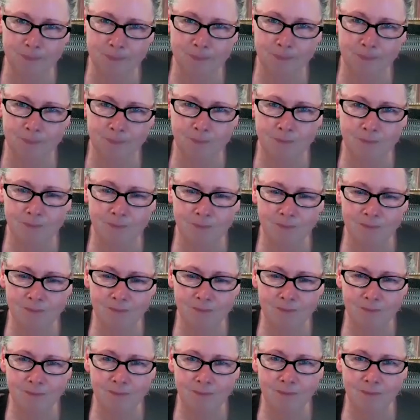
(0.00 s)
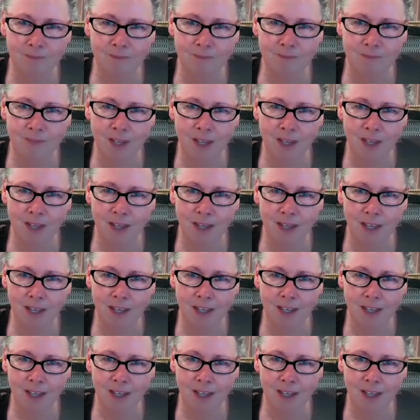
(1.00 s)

(no one is talking)